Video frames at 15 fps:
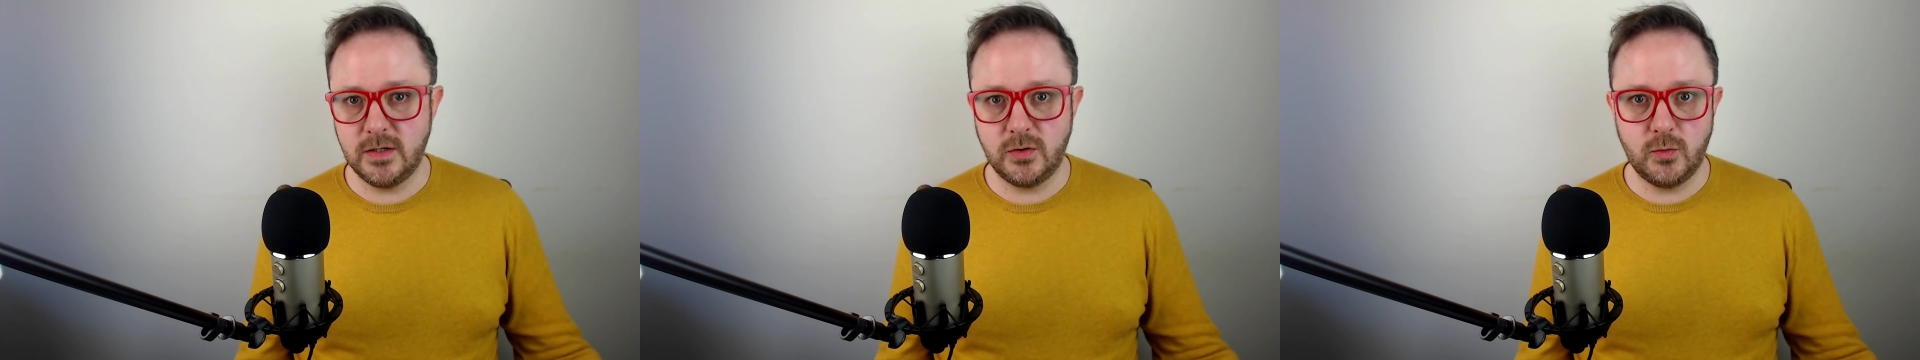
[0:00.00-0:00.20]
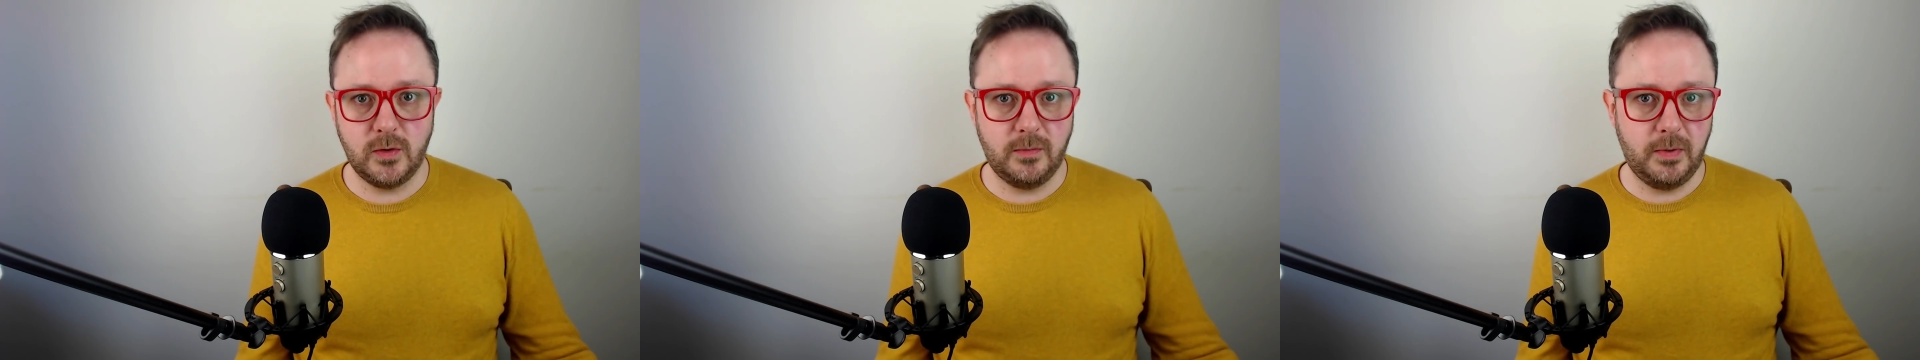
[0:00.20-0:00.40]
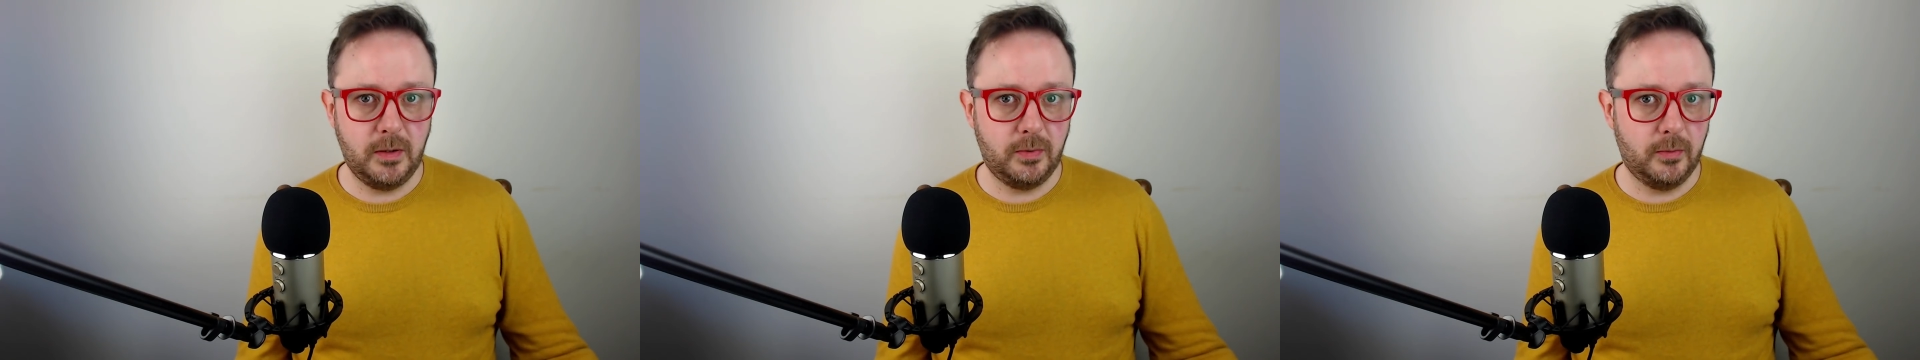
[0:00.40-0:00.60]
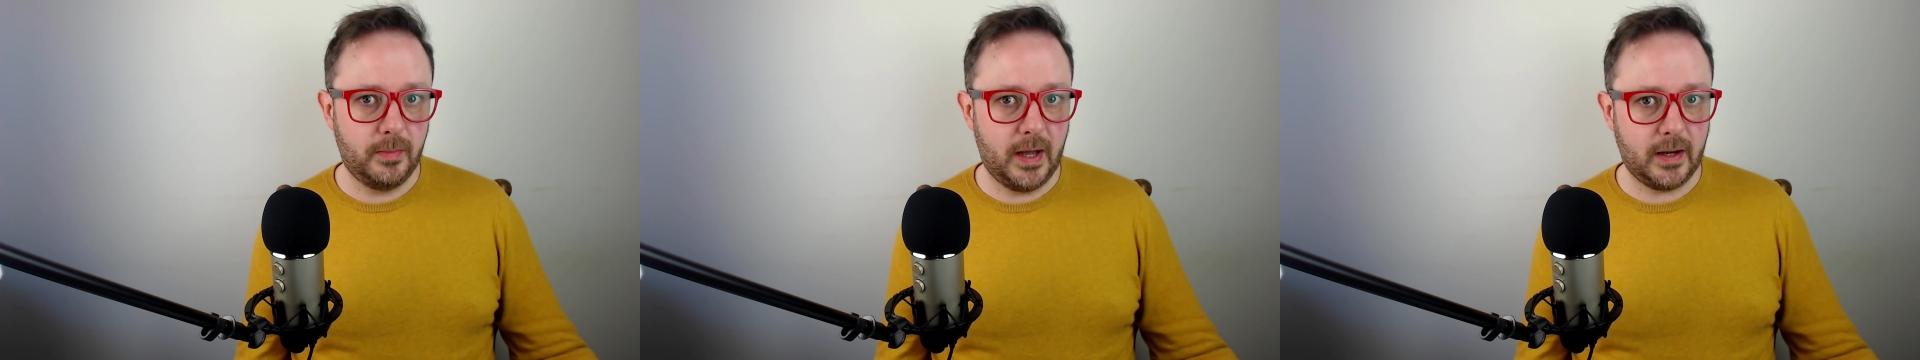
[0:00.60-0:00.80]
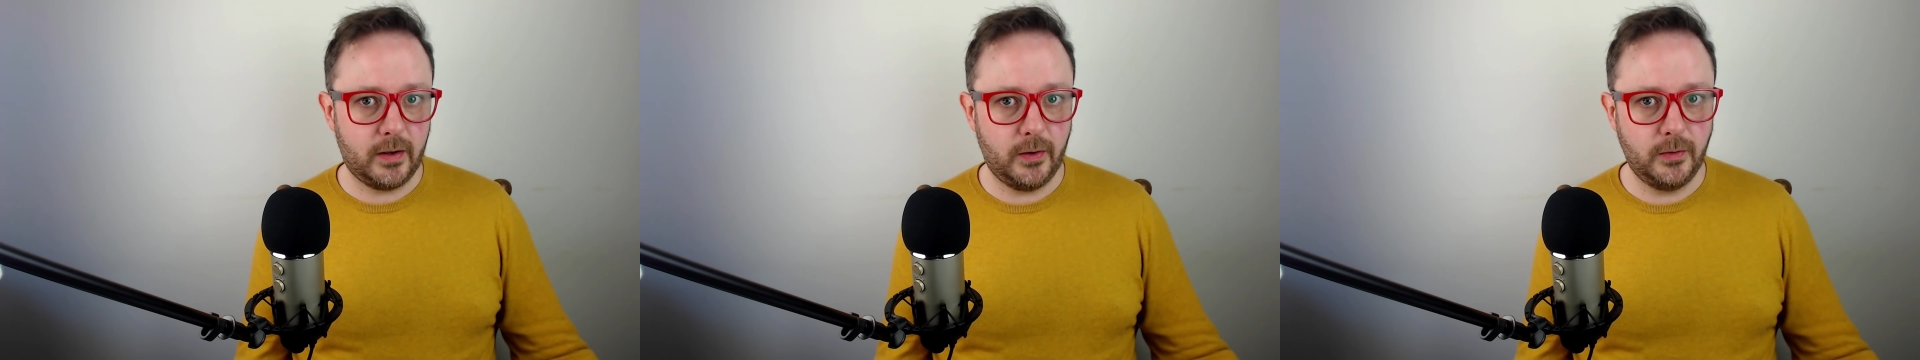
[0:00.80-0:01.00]
touch with people
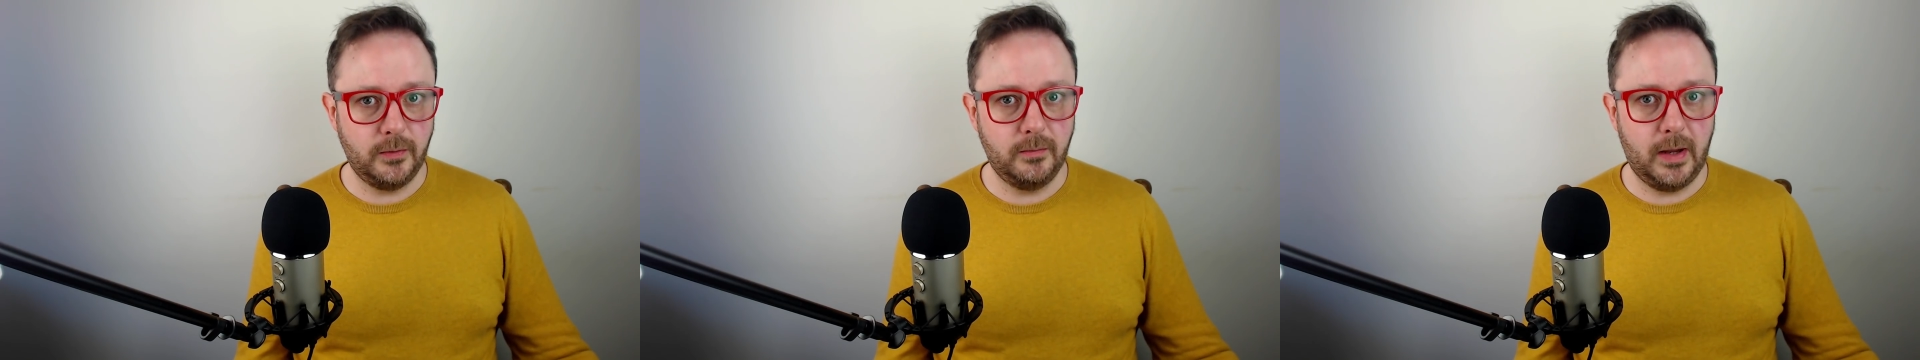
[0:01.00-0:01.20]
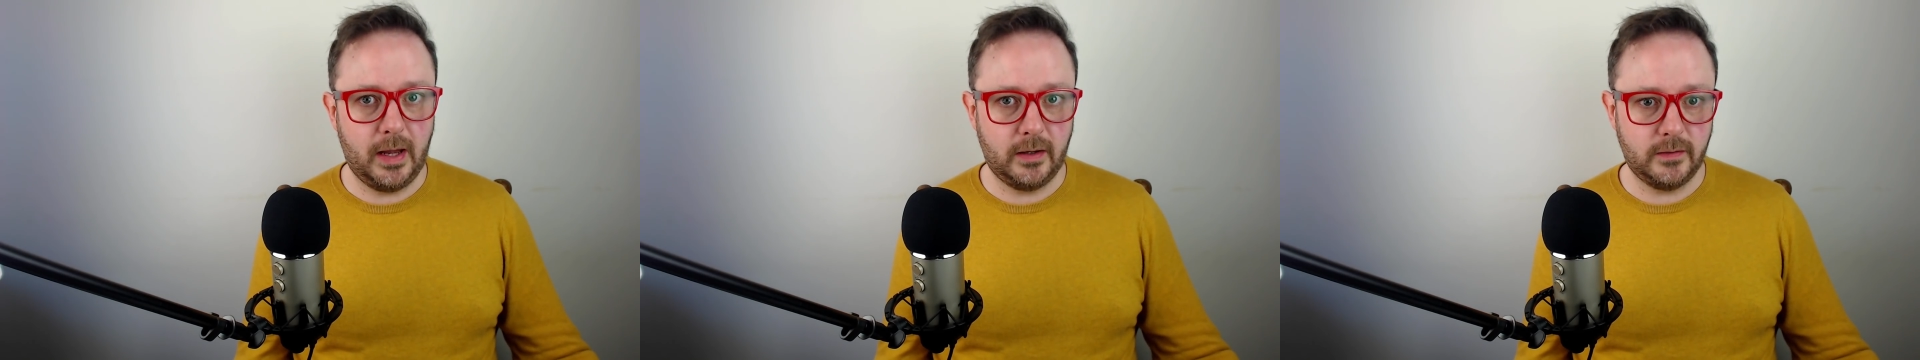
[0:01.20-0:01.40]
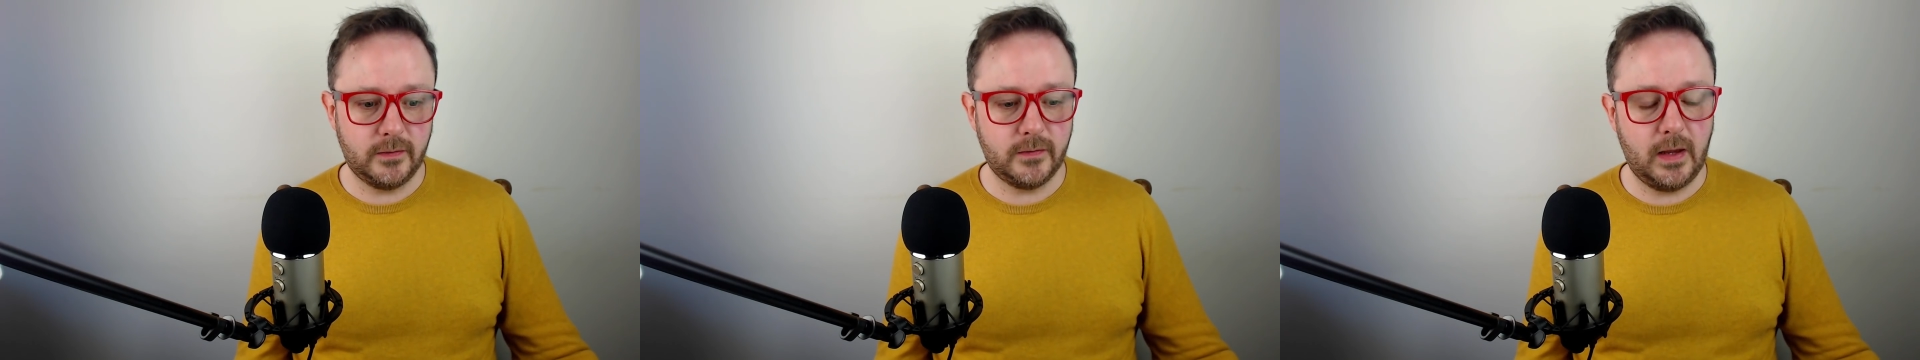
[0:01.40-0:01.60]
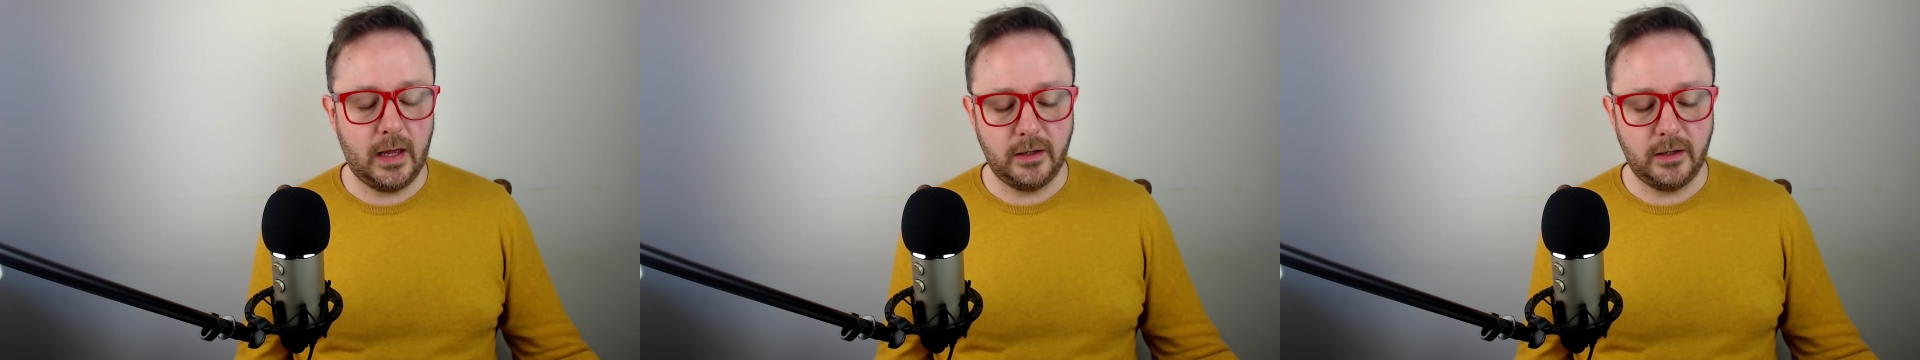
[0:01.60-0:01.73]
back home and,